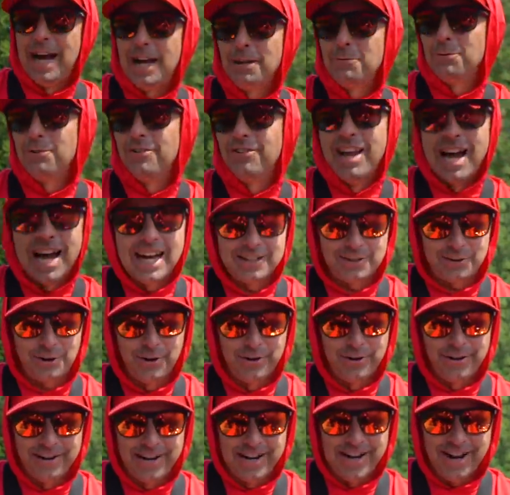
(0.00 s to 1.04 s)
I will not
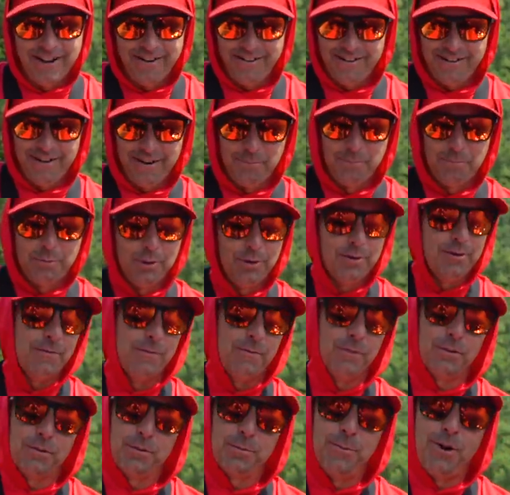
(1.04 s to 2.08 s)
turn down a
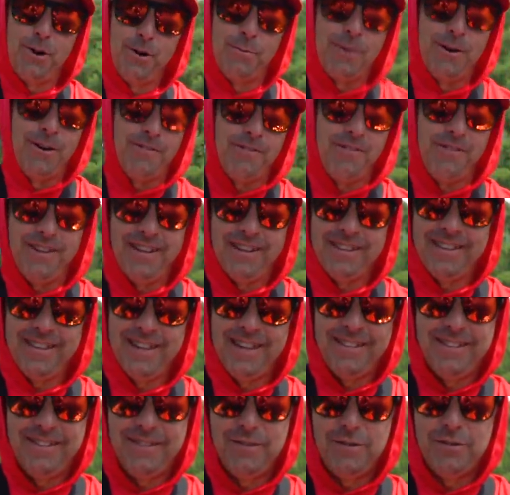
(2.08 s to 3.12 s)
beautiful smallmouth like
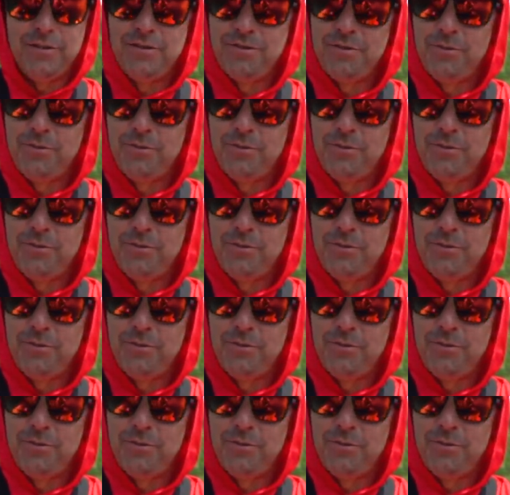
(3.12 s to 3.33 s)
that though.